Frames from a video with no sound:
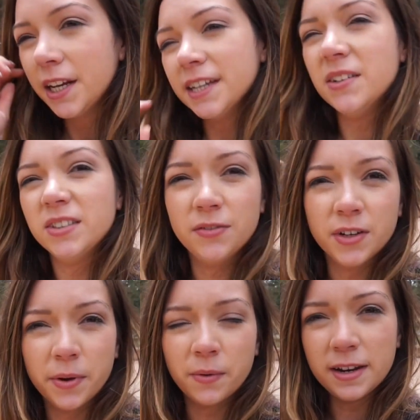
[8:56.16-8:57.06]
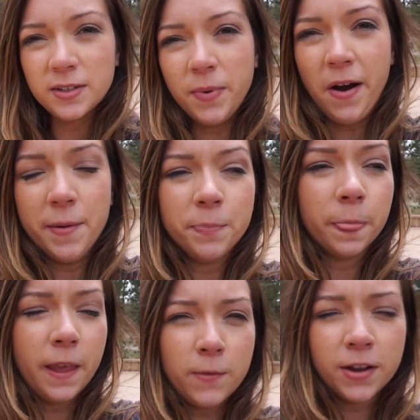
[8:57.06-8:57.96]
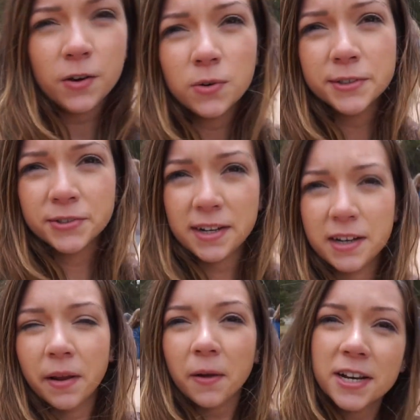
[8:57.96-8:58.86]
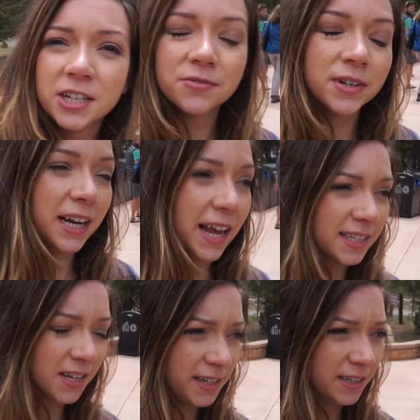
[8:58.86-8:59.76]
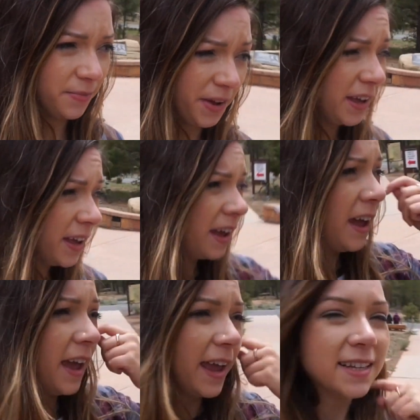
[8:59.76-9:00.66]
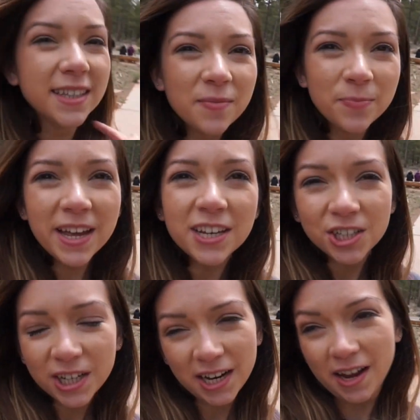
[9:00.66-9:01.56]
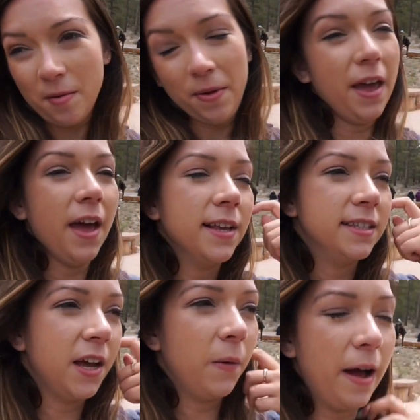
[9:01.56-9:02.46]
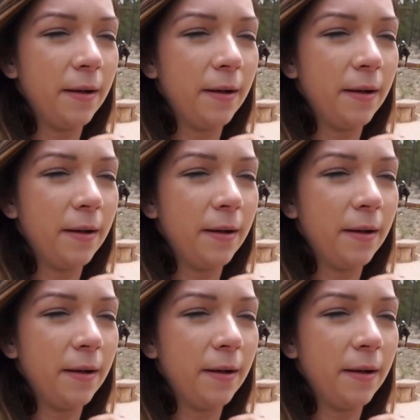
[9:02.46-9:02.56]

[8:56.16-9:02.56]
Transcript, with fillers: because there's nothing that we wanted to buy. And we're going horse riding in a minute, which is really exciting, but it's a bit chilly up here. So